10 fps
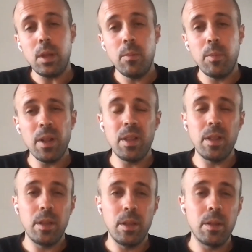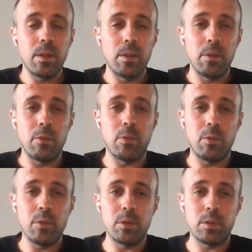but it, of
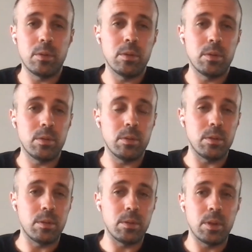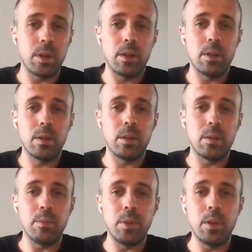course, had
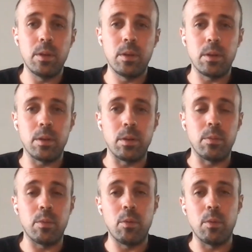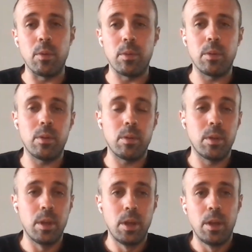big problems
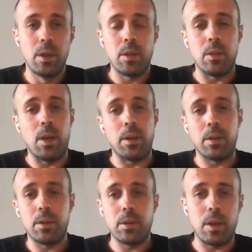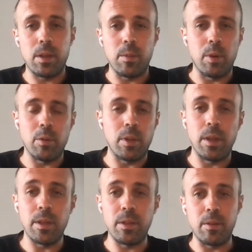like custom auto
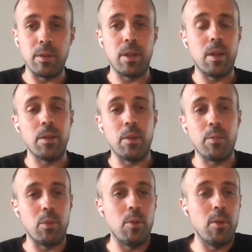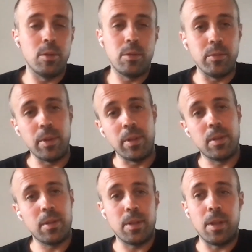test results upload
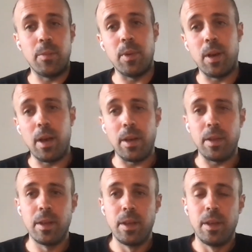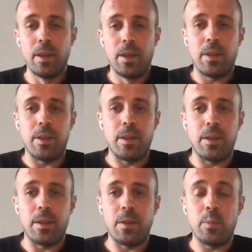with API.
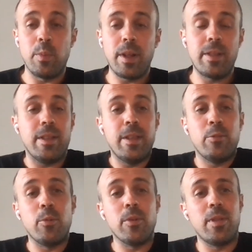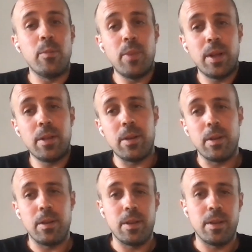But it was the
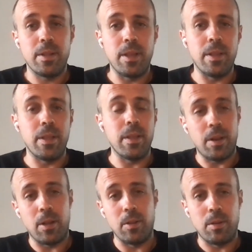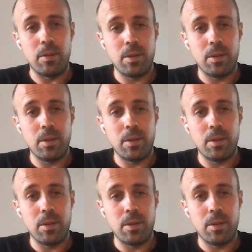better than the other.